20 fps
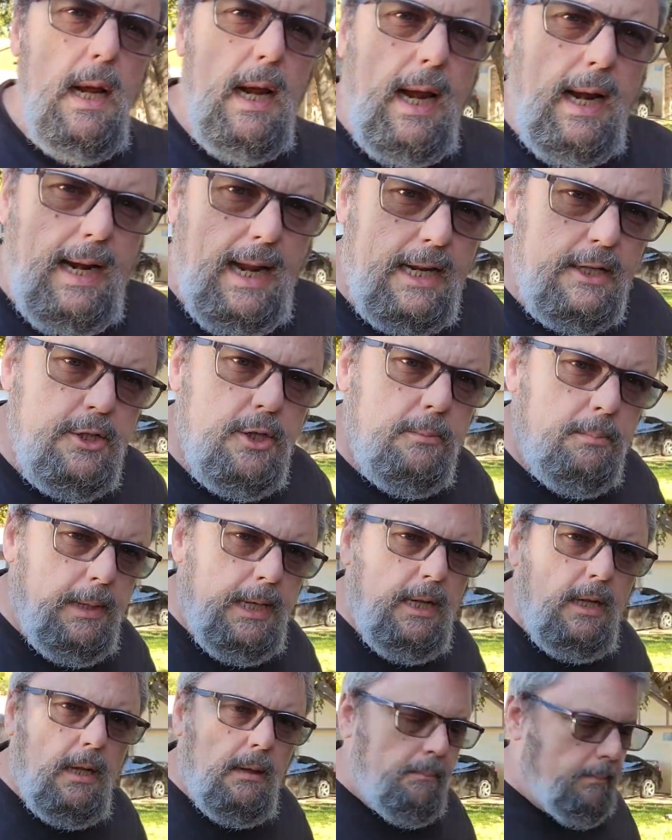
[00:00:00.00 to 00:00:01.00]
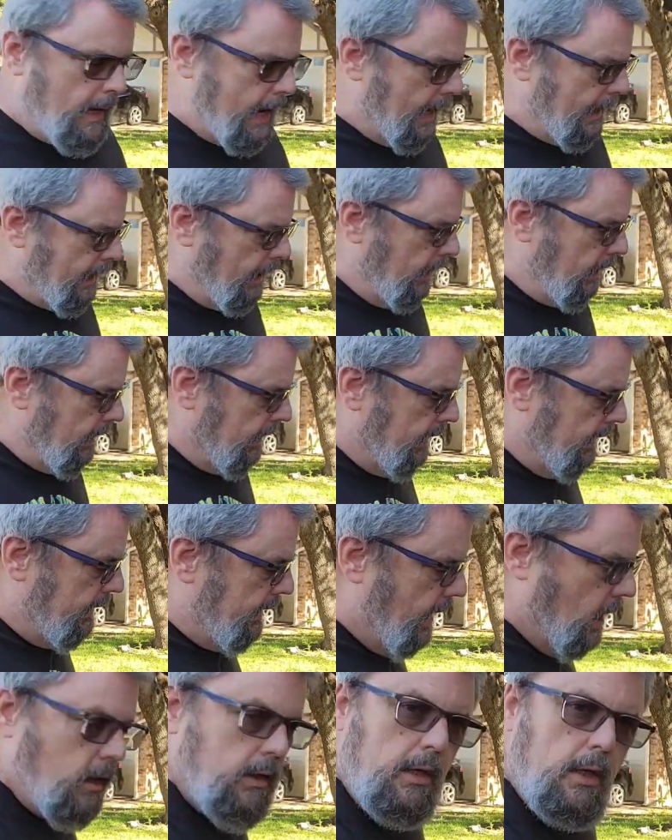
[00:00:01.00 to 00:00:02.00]
And as you peel it back and get it
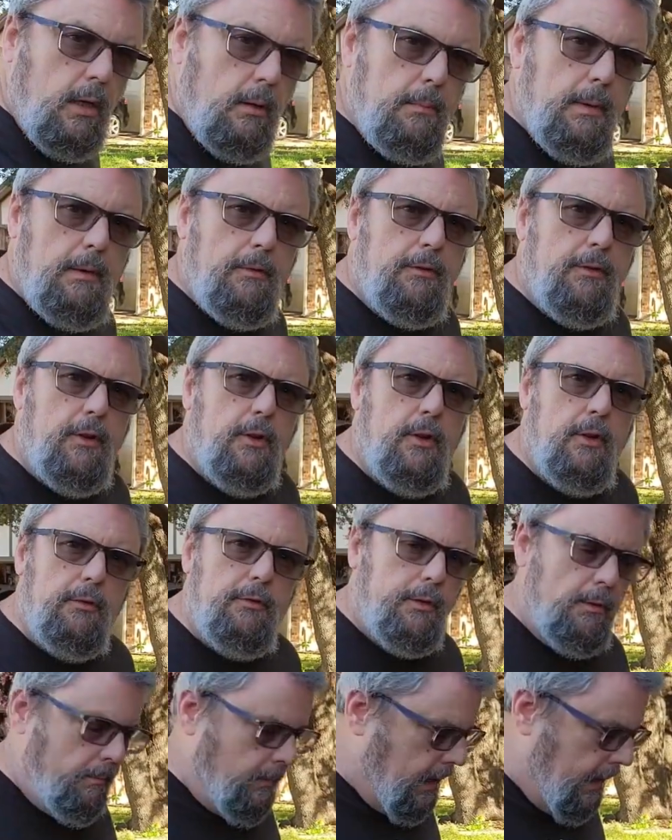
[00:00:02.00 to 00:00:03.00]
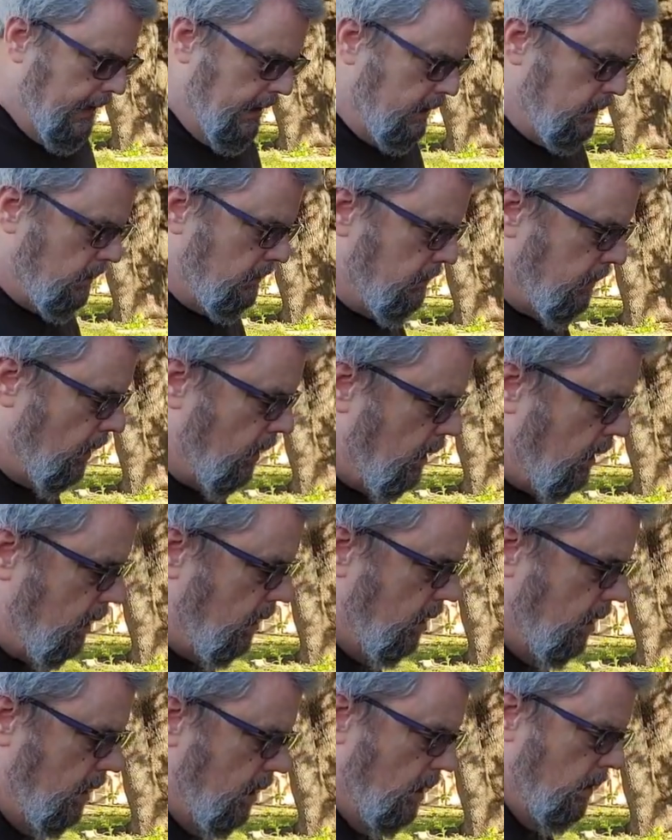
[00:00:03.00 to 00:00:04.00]
down a little bit further from the handlebar,
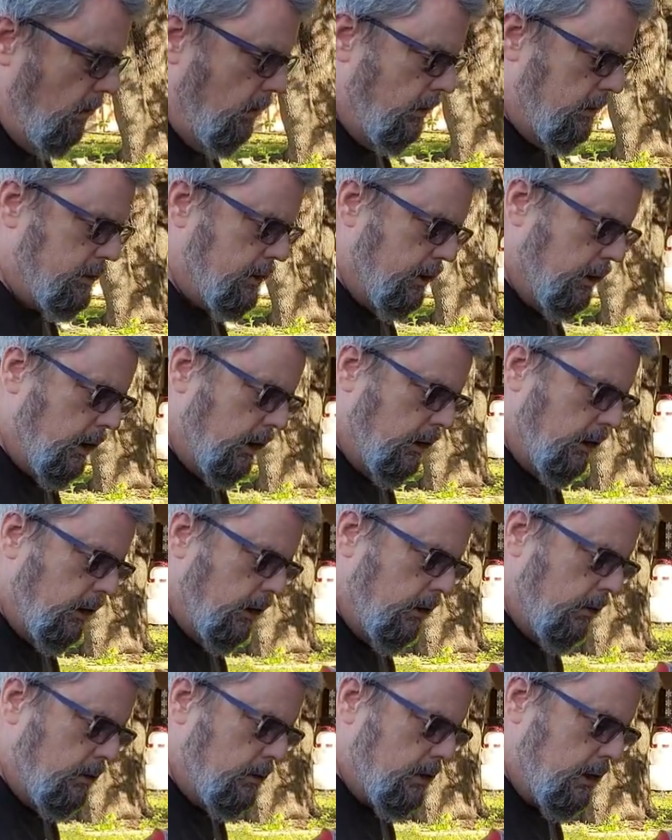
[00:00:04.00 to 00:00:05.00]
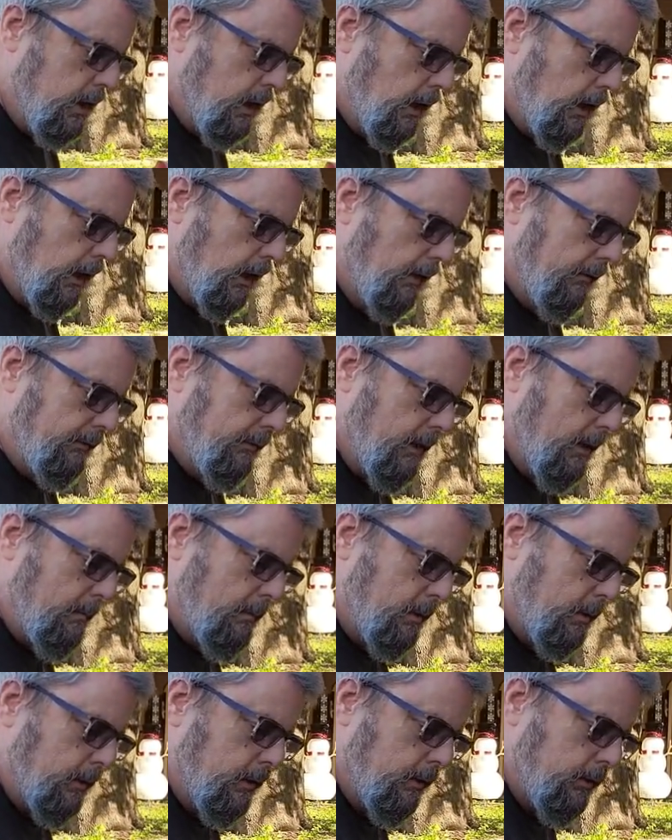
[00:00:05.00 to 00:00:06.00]
what you can do is you can lift up
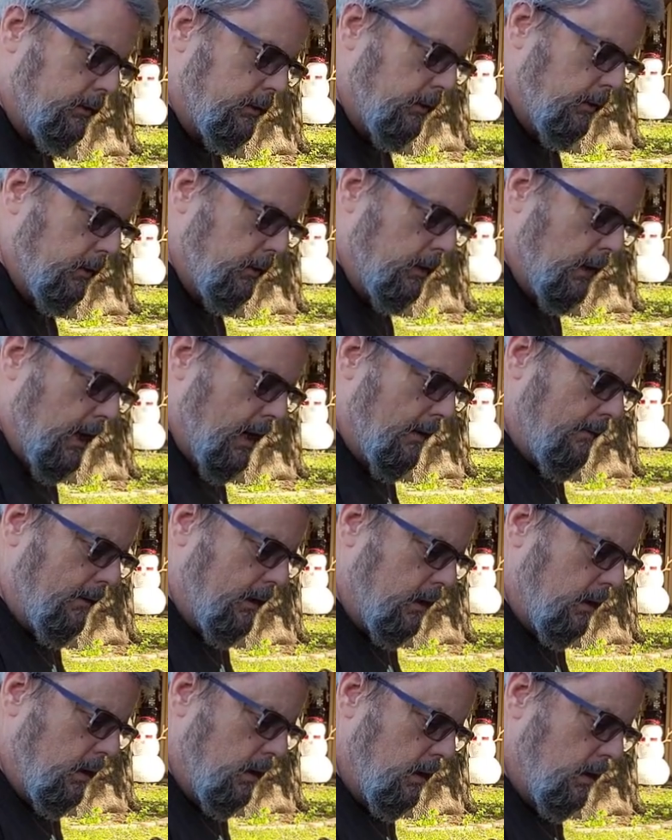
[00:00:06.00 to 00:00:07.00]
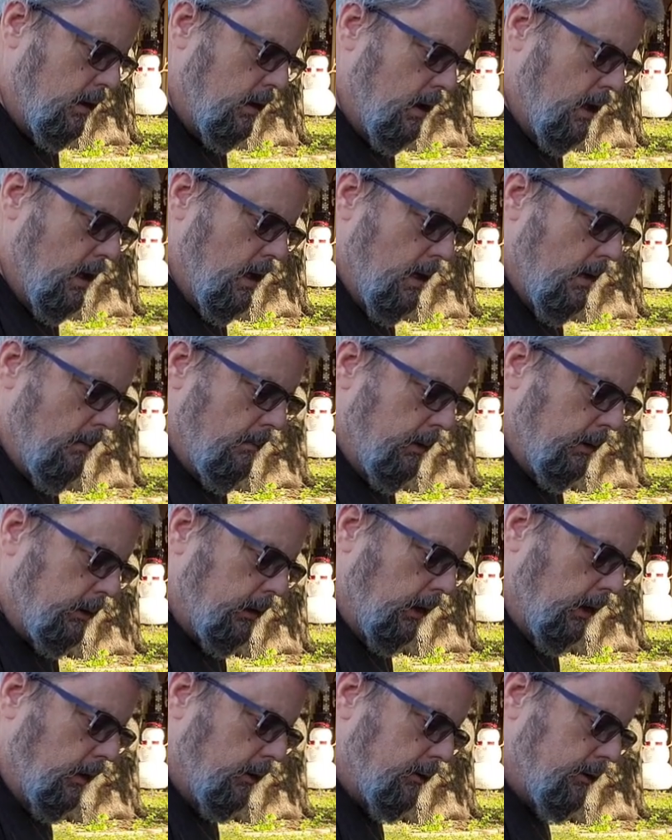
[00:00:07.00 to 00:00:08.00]
with the screwdriver, put the
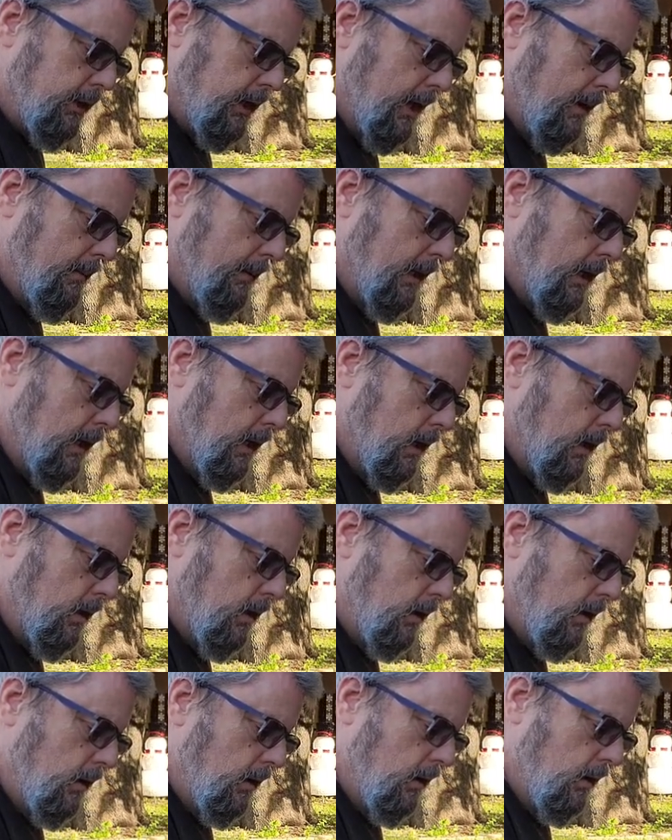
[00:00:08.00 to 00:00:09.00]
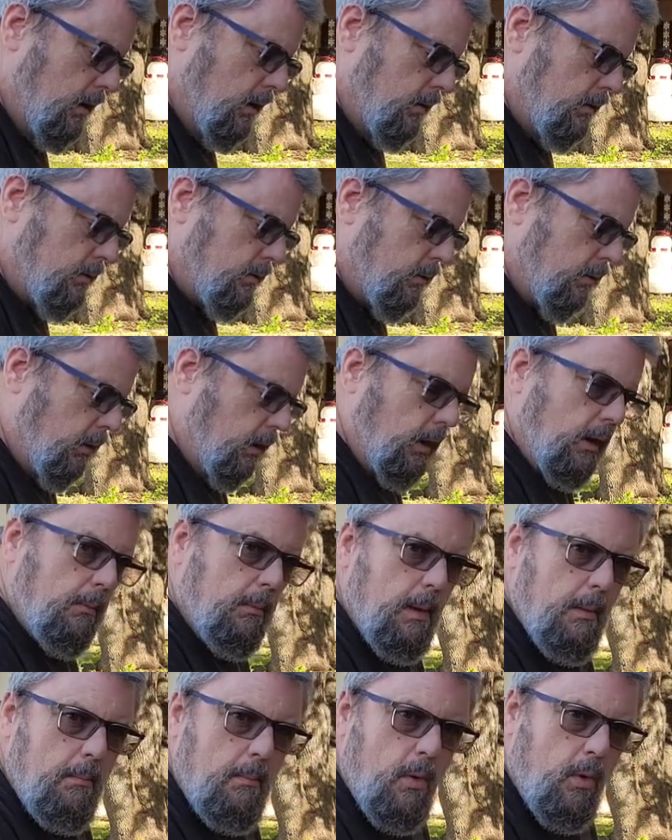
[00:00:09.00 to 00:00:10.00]
little stem in there, squirt a little
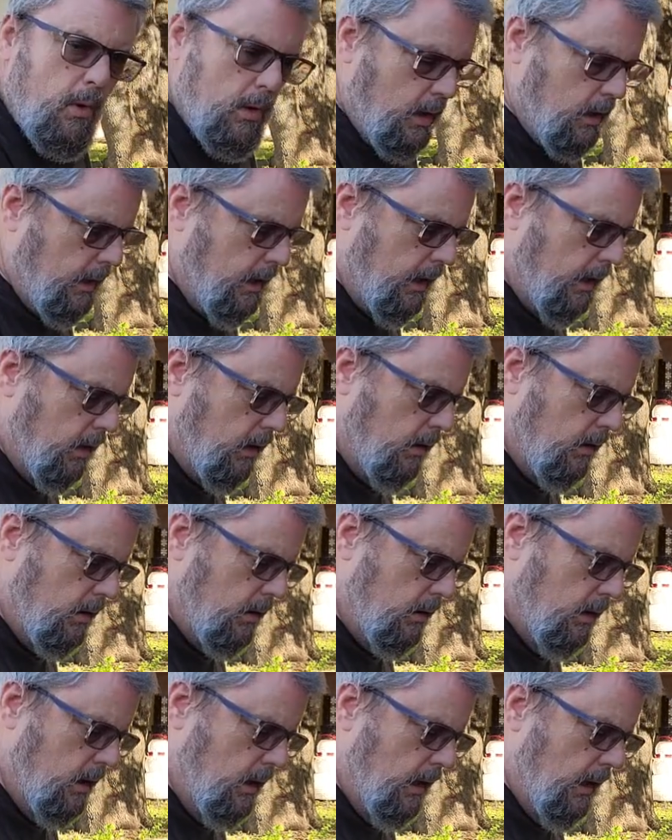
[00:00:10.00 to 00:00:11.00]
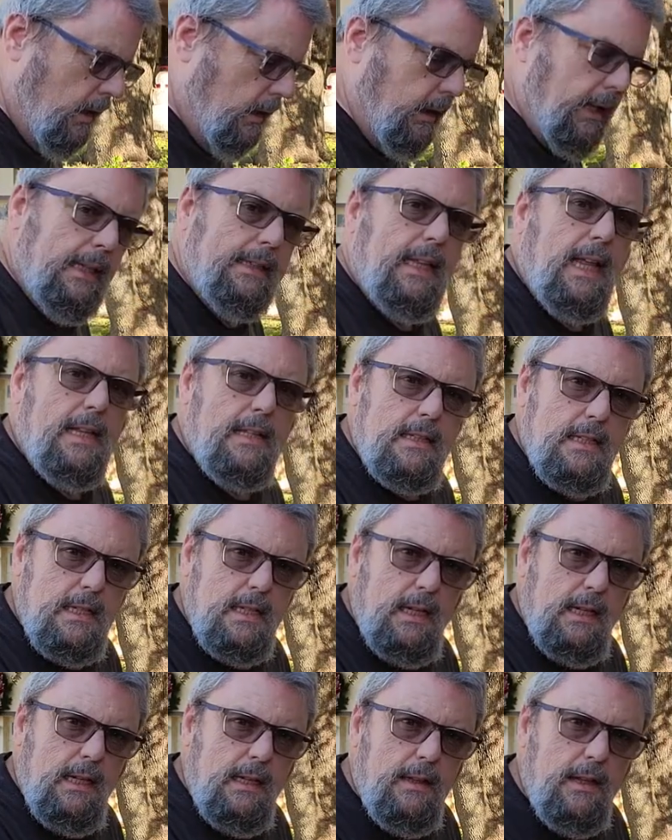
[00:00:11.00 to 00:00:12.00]
bit more in there. Let that
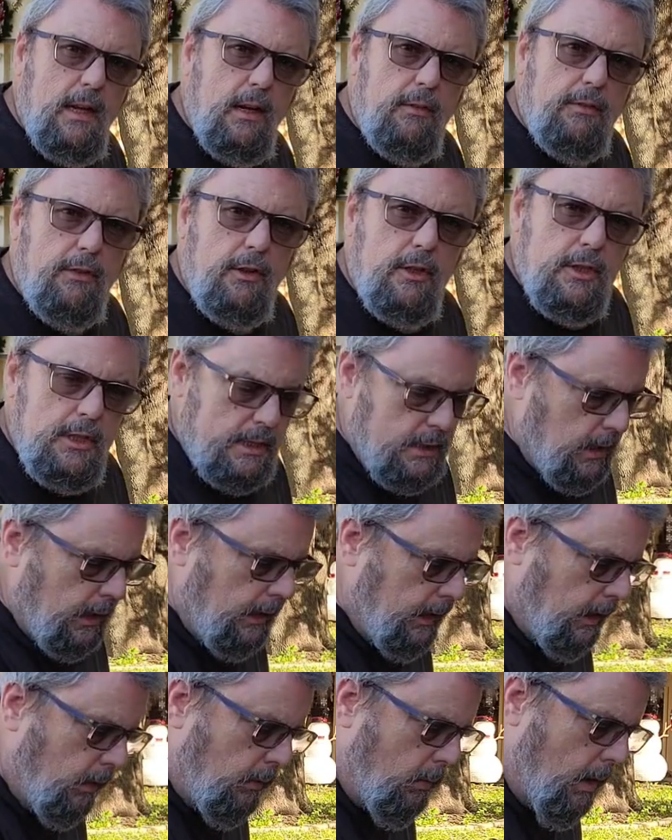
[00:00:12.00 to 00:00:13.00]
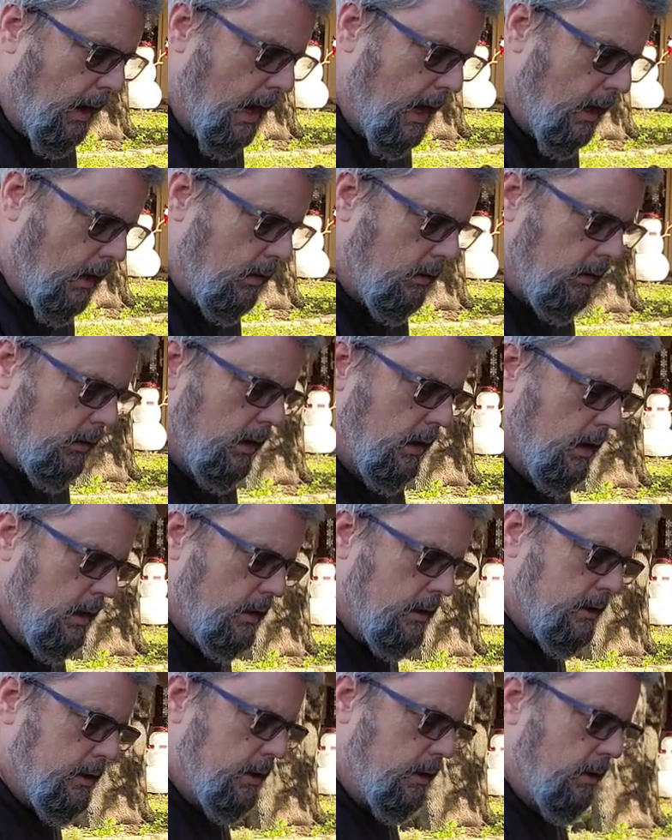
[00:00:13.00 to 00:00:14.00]
sit in there for just a little while
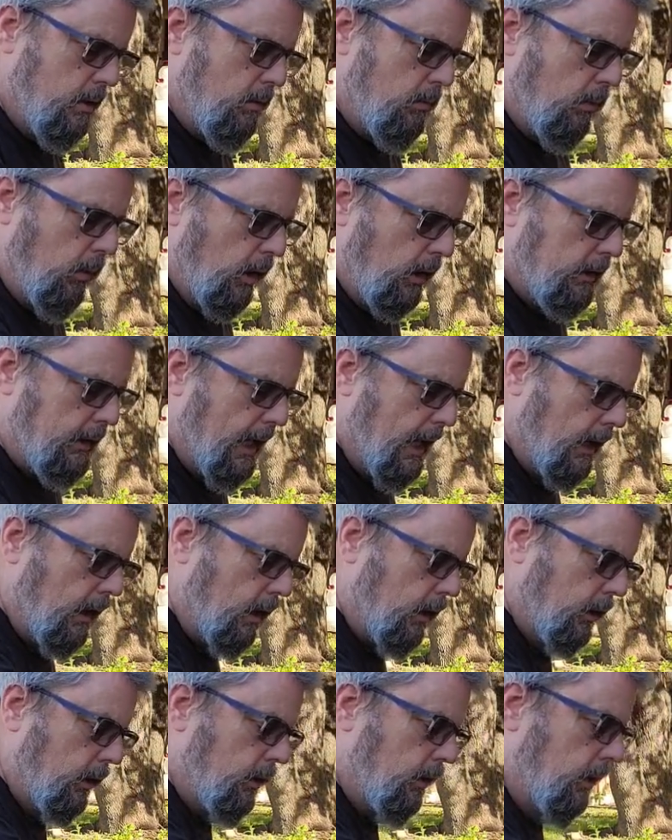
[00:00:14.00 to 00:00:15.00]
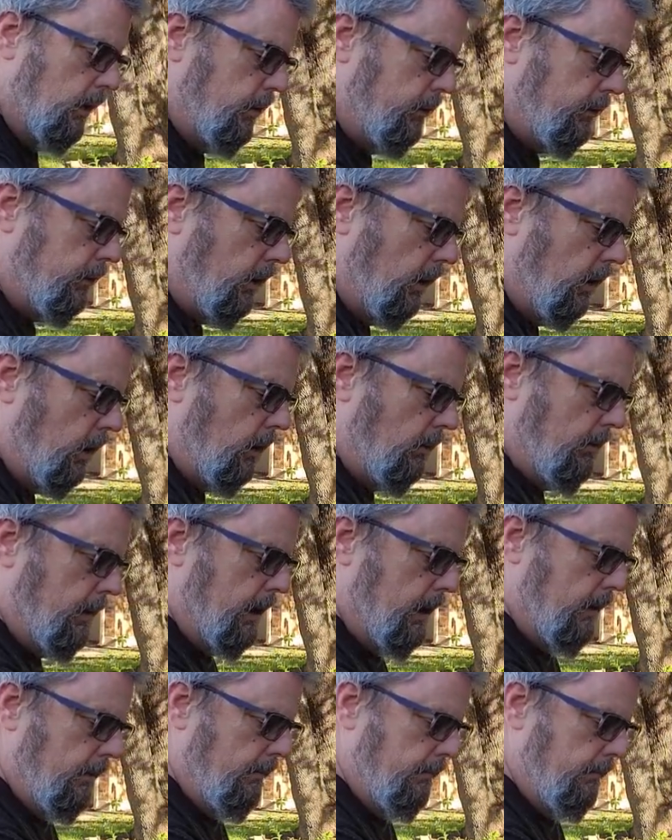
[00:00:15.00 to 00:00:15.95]
to work that glue loose a little bit.